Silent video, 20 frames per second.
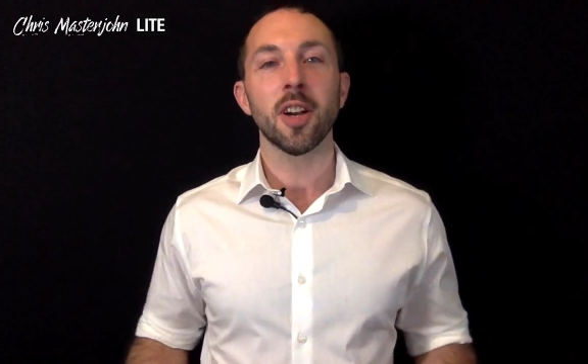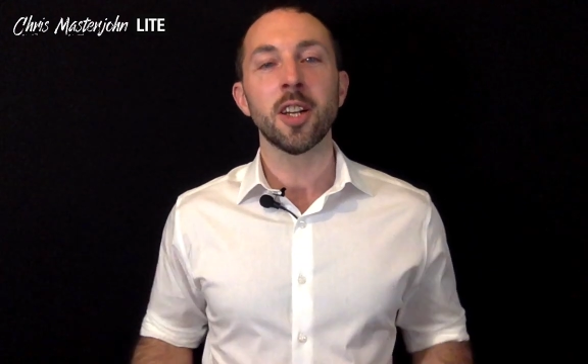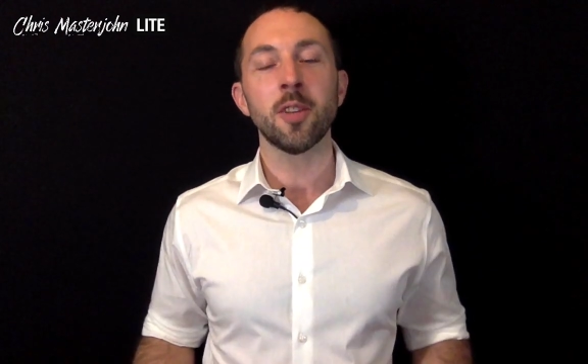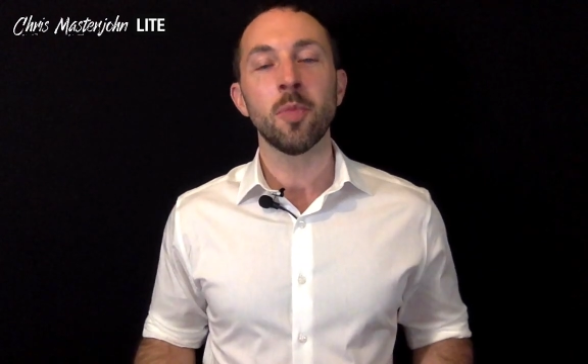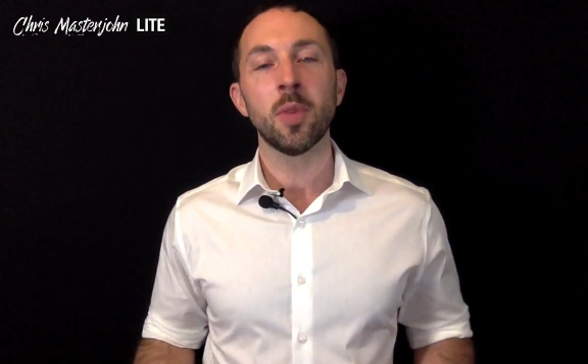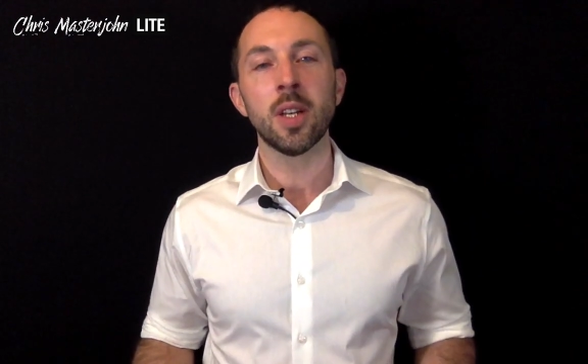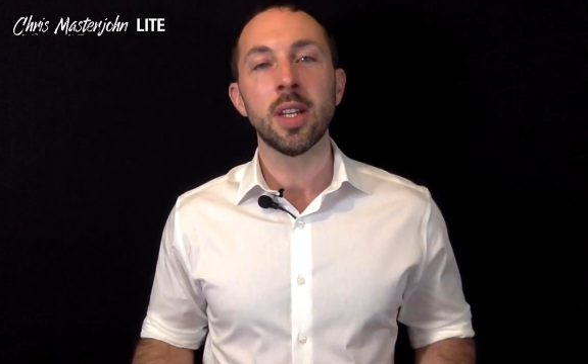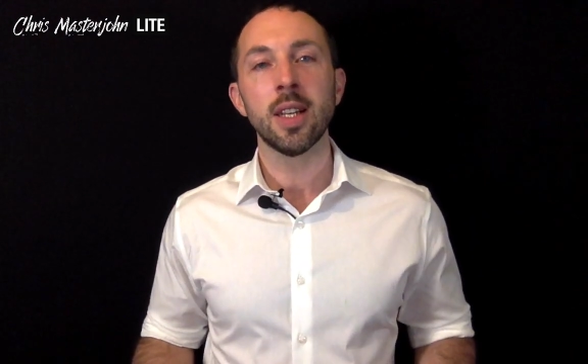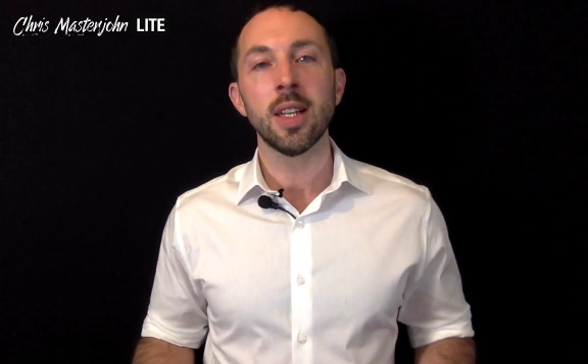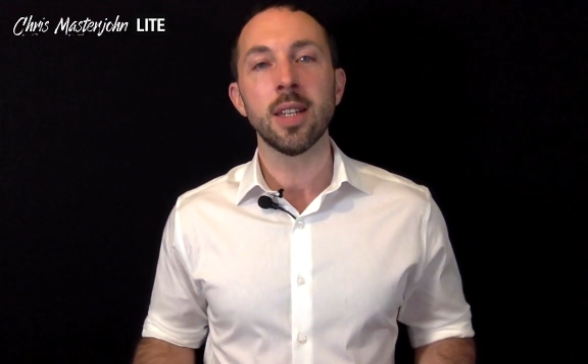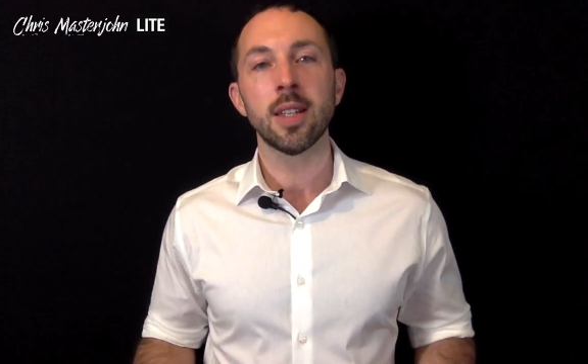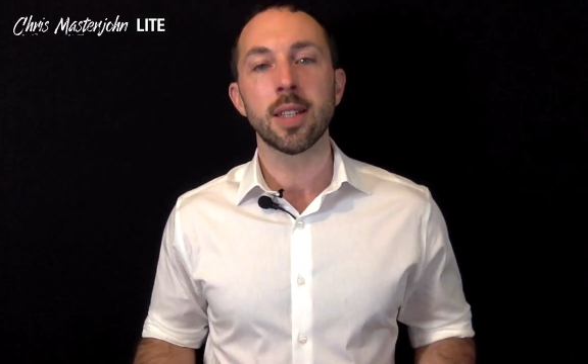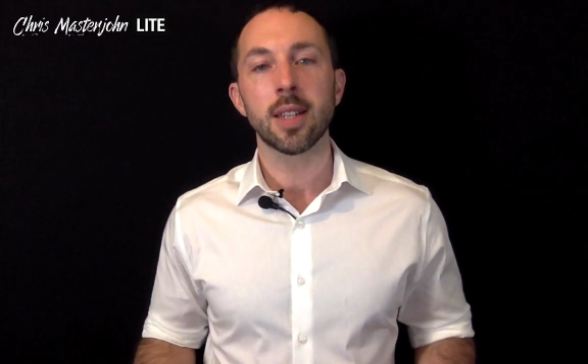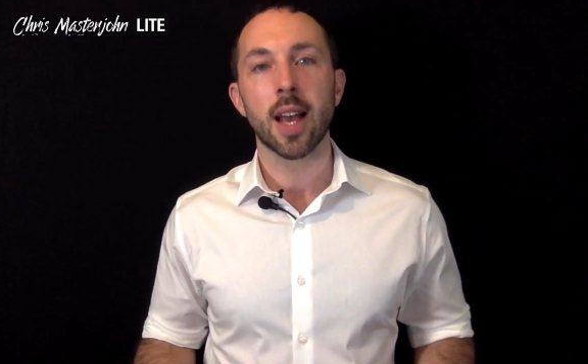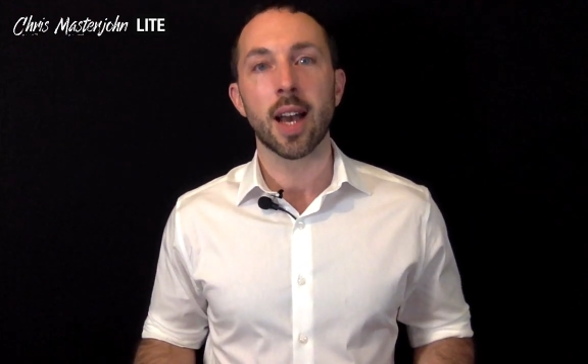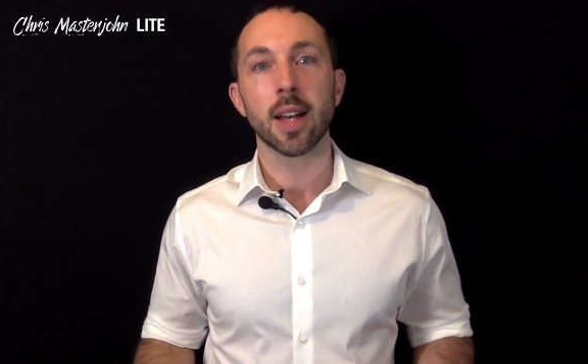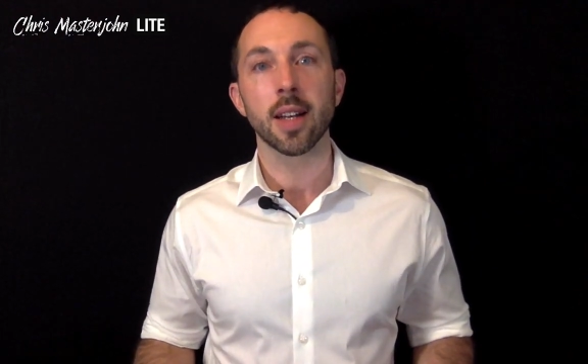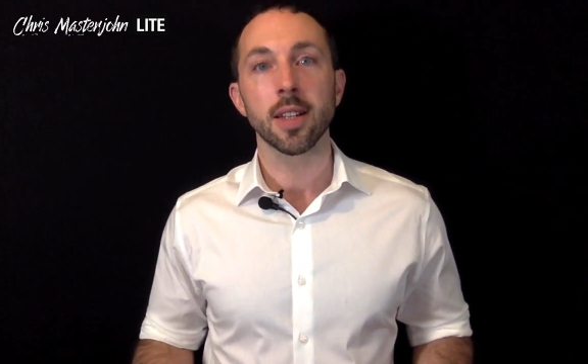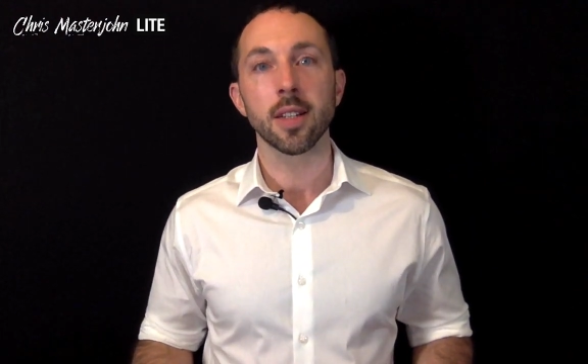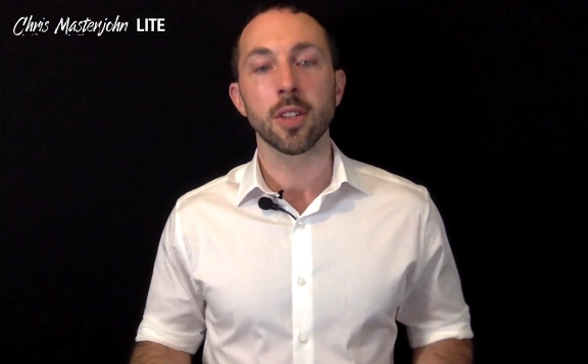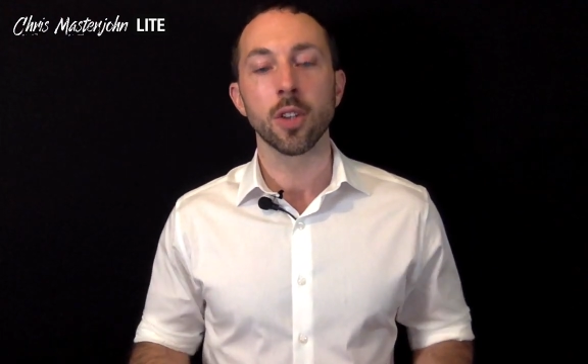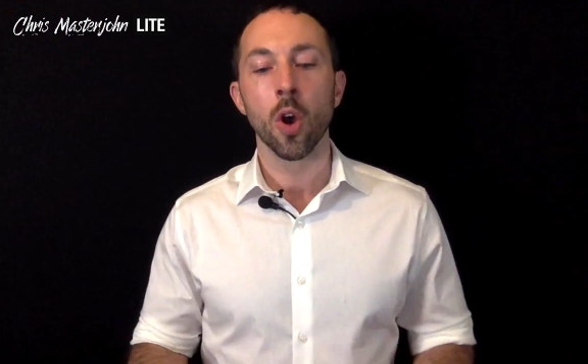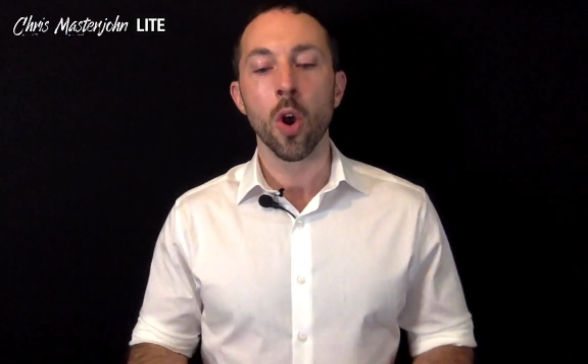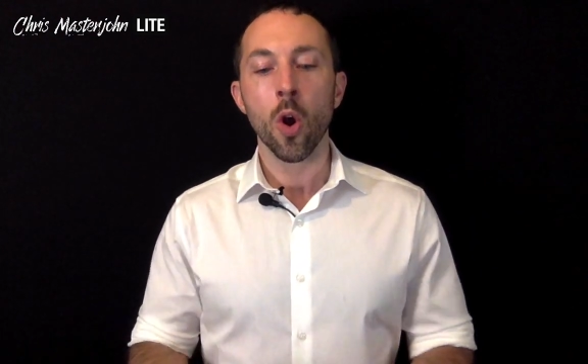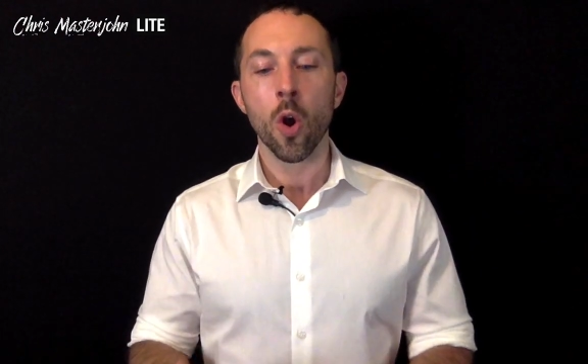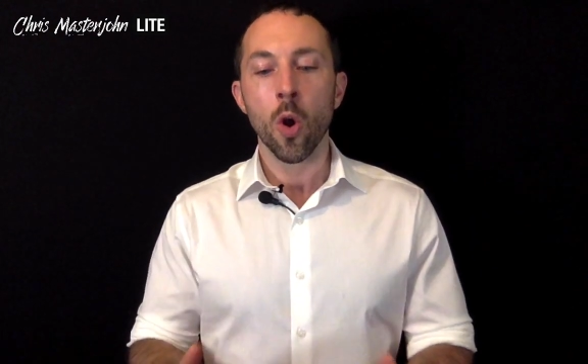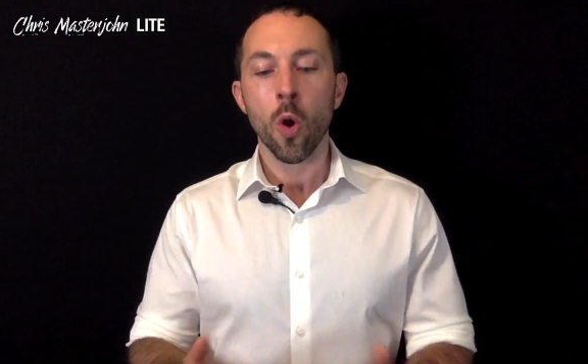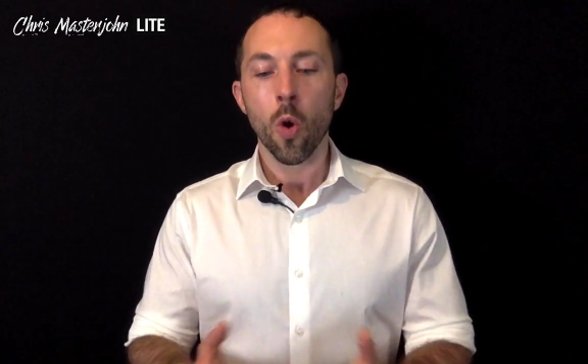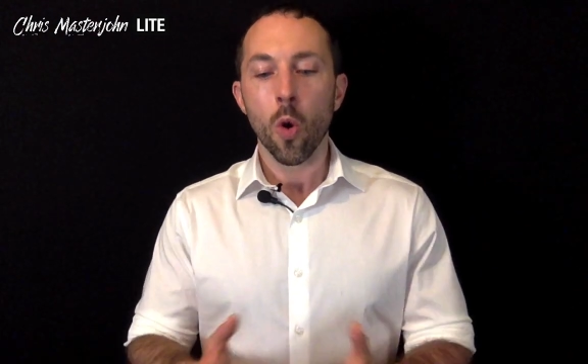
vitamin D status,